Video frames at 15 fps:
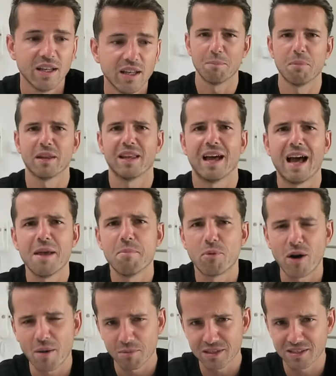But I
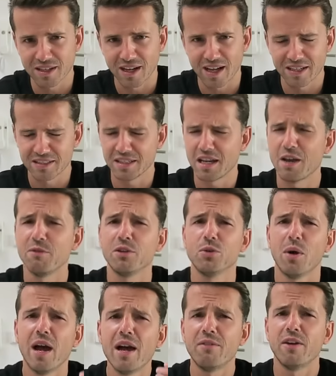promise, guys, that I will do
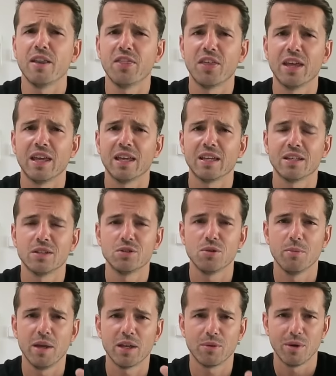everything to
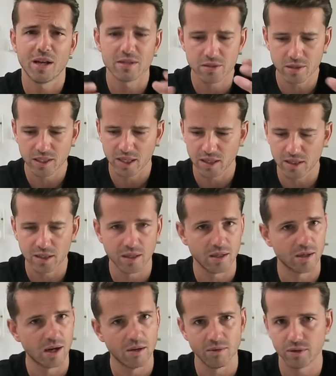make you entertained here.
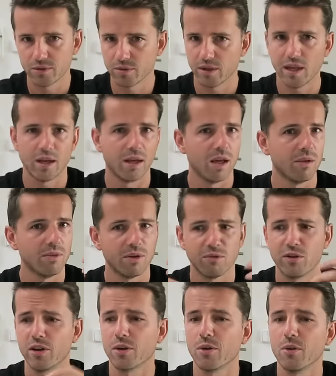I will do, yeah, I will
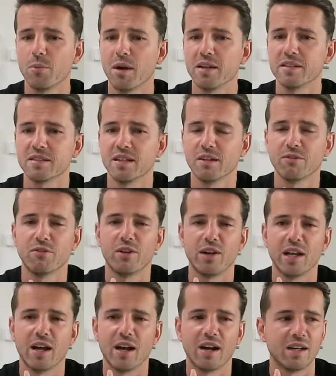work on myself very
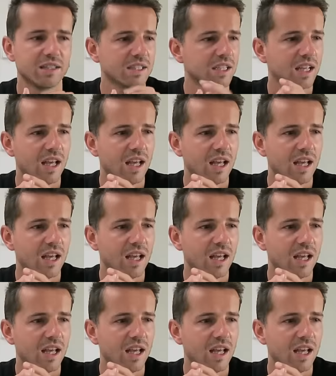hard.